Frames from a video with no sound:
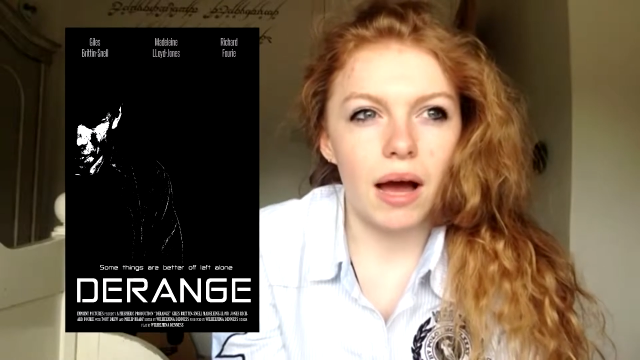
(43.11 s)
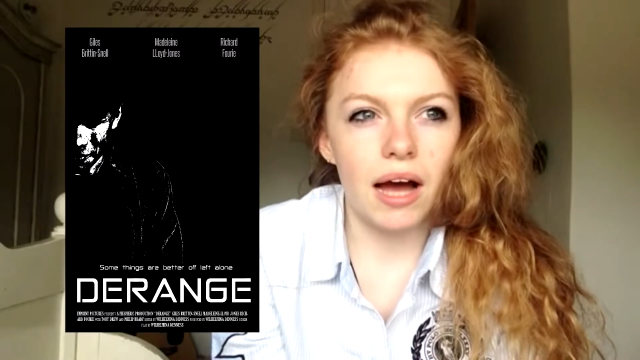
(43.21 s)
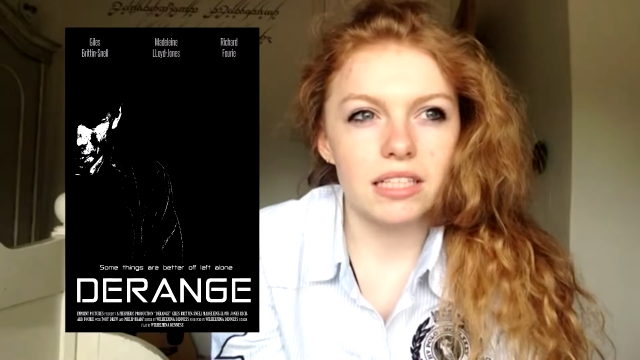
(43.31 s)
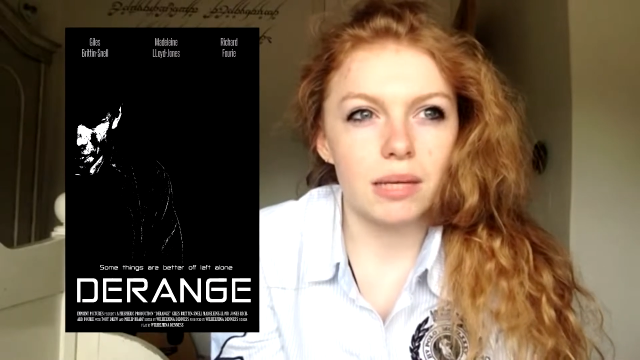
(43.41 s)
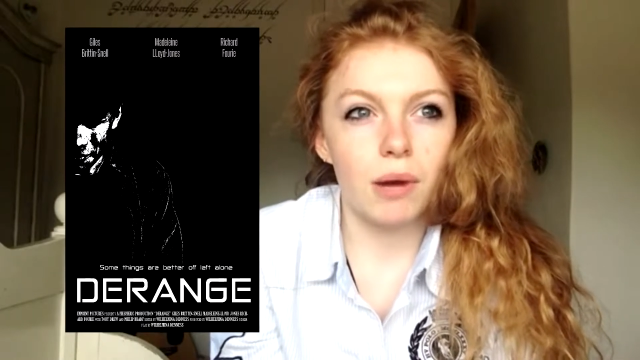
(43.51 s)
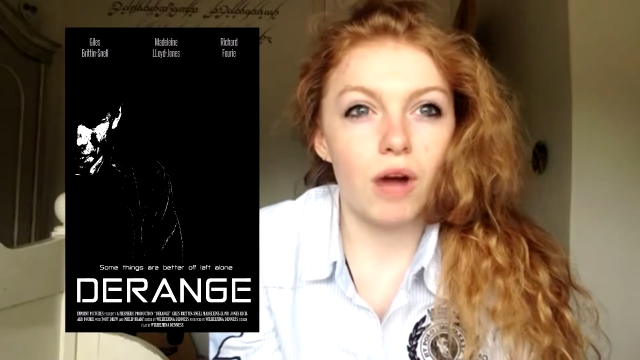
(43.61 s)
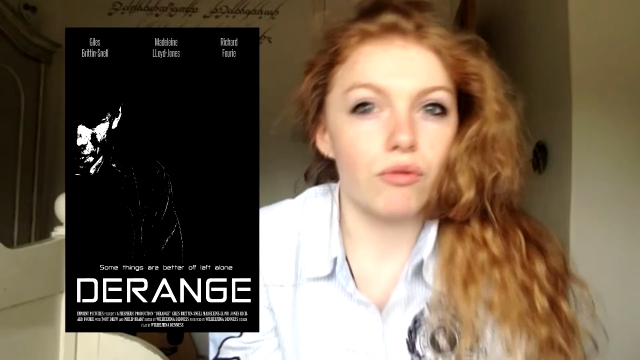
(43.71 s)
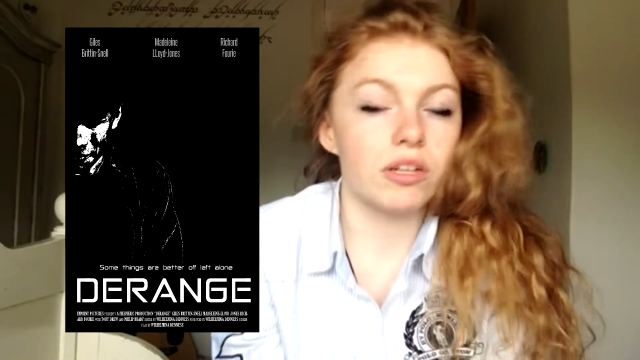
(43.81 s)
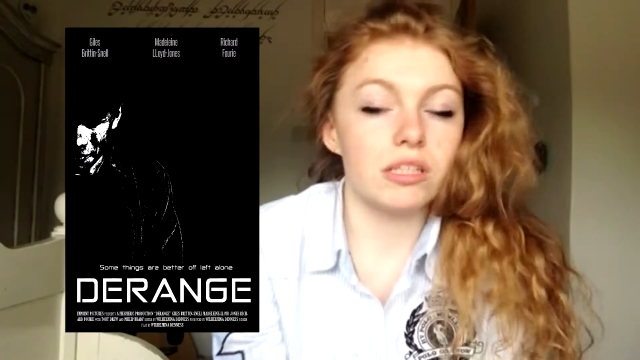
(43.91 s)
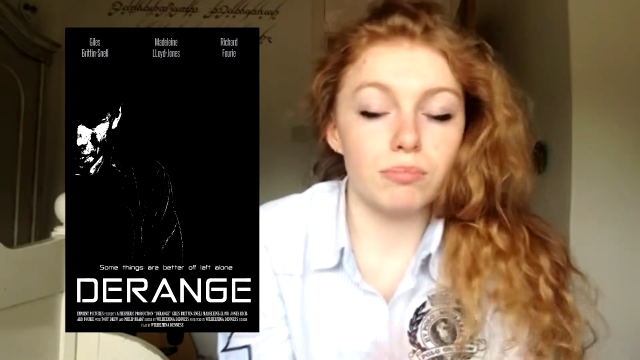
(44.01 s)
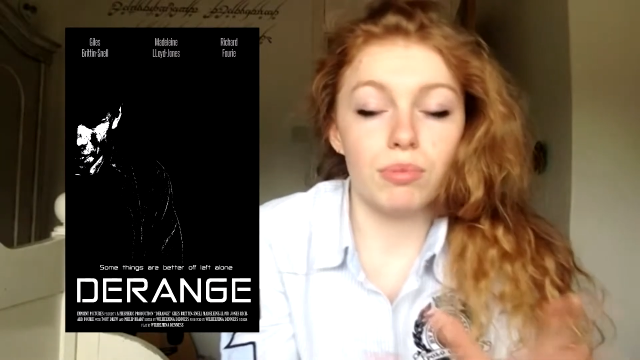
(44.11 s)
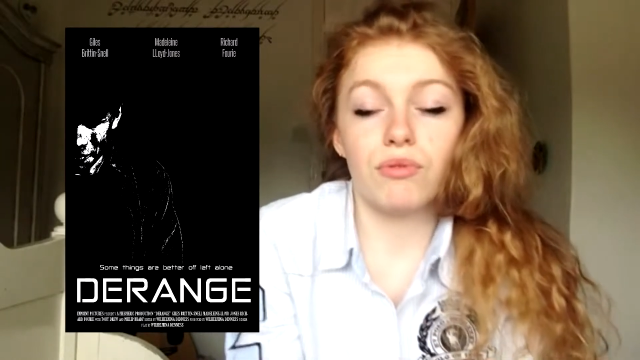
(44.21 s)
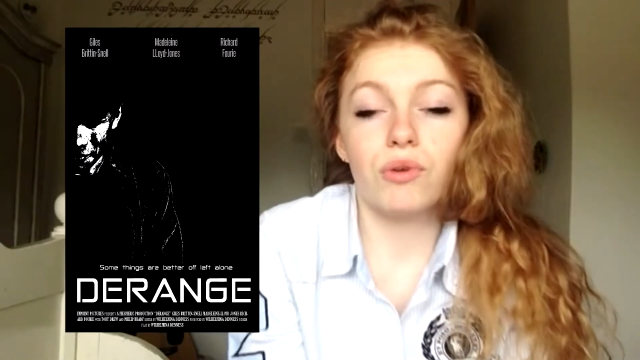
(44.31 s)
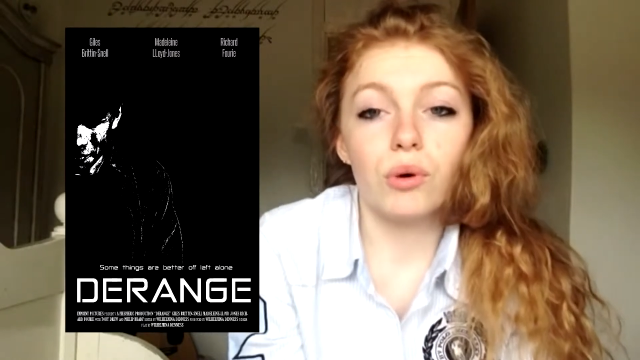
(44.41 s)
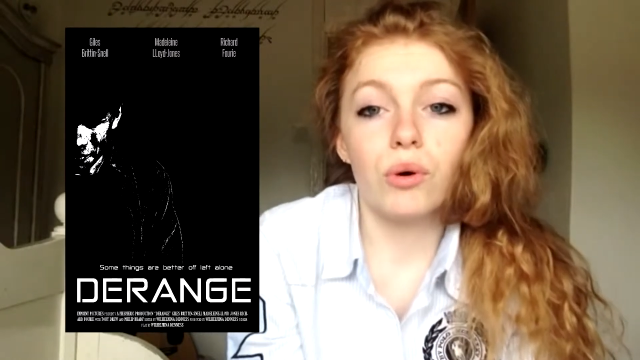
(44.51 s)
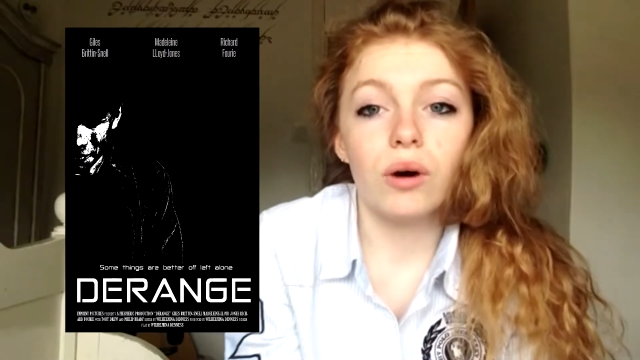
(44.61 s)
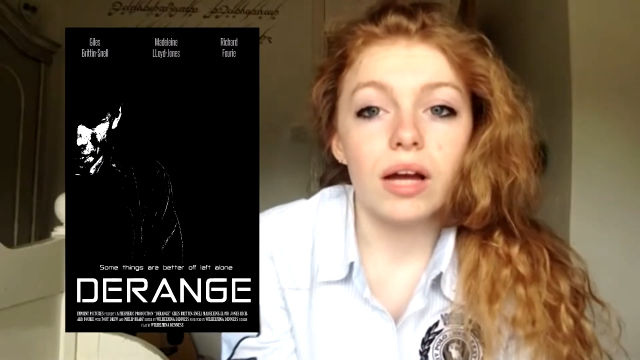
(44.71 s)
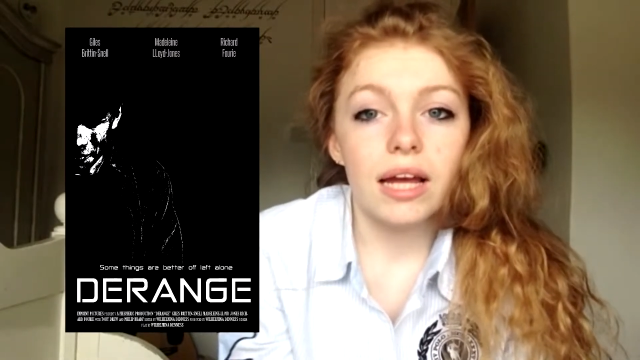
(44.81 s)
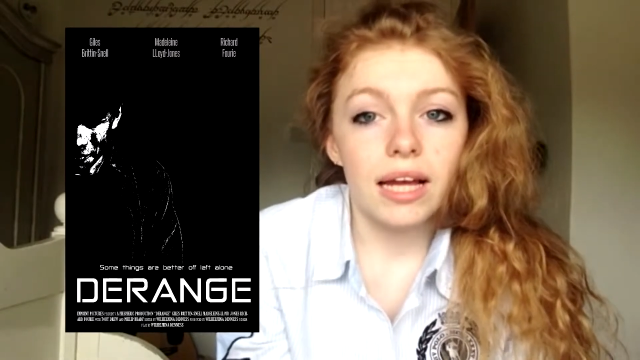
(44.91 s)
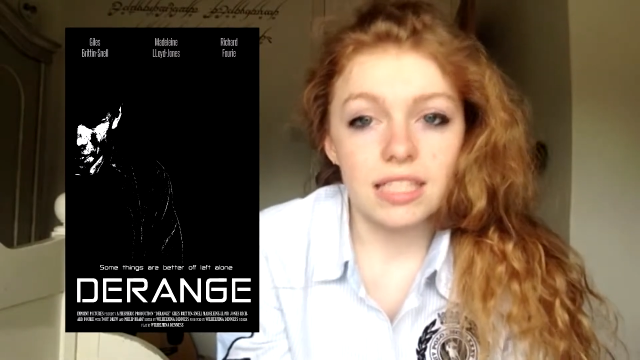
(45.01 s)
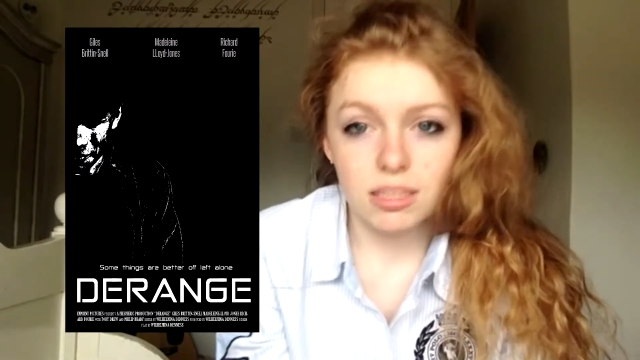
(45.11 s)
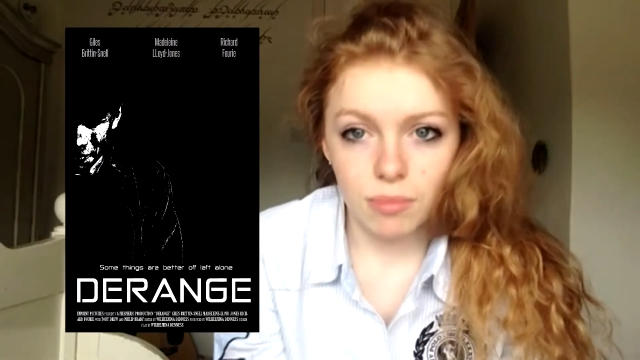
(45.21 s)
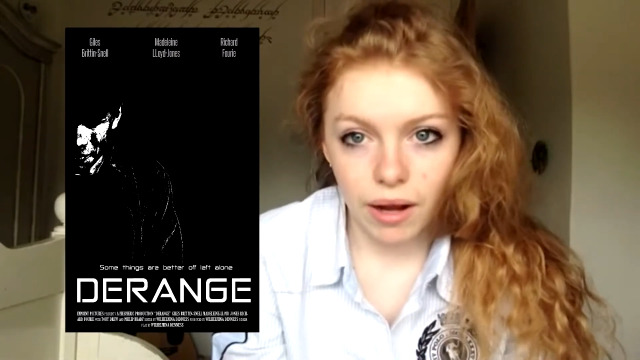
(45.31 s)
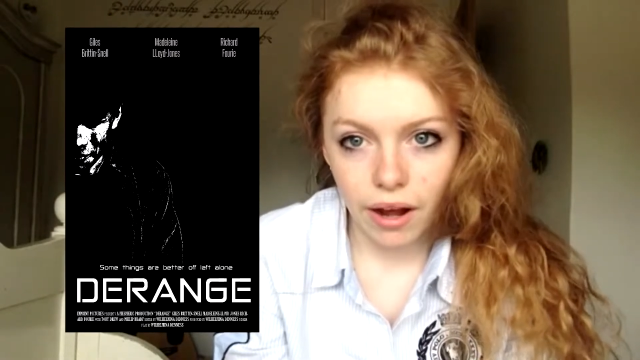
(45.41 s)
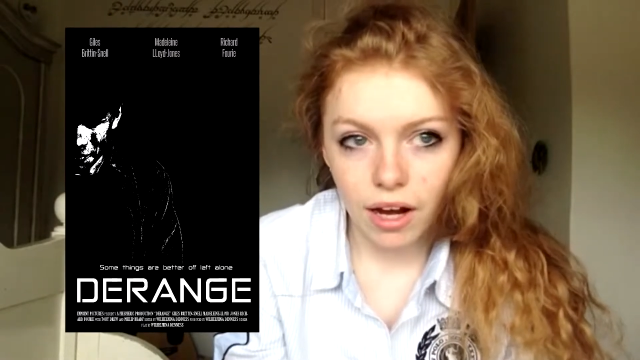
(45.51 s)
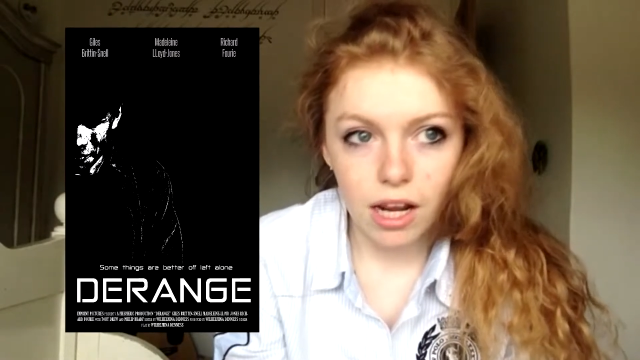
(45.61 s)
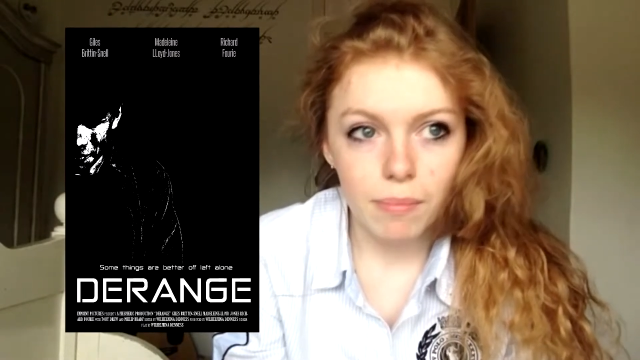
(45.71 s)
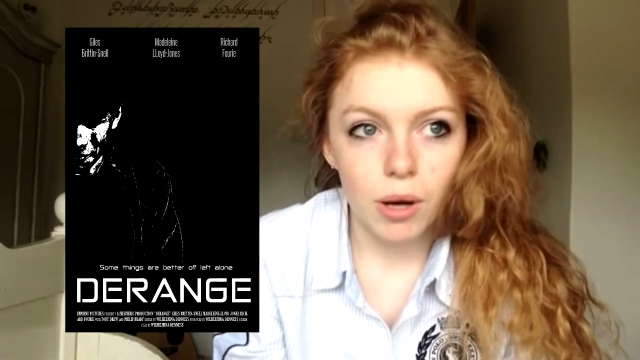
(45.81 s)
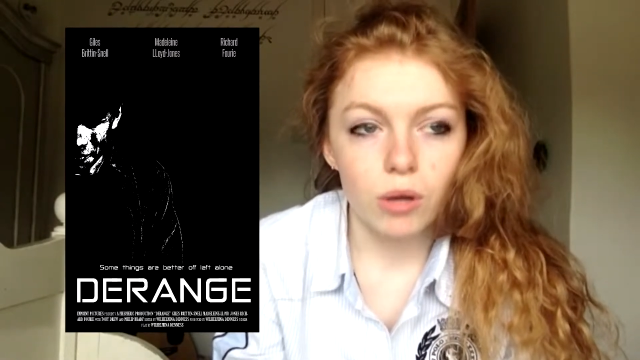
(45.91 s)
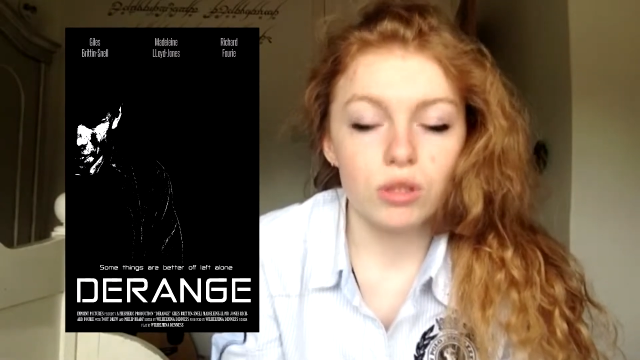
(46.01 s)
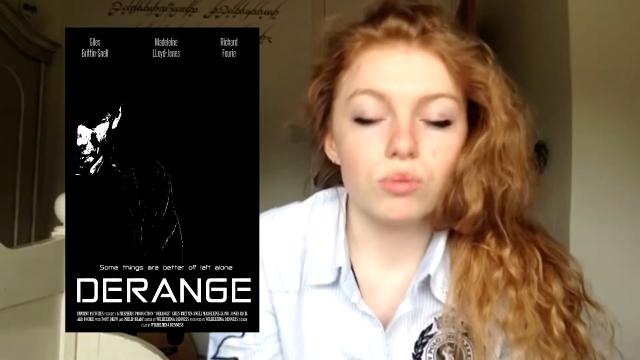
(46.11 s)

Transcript: As I might have written before in some of my earlier posts,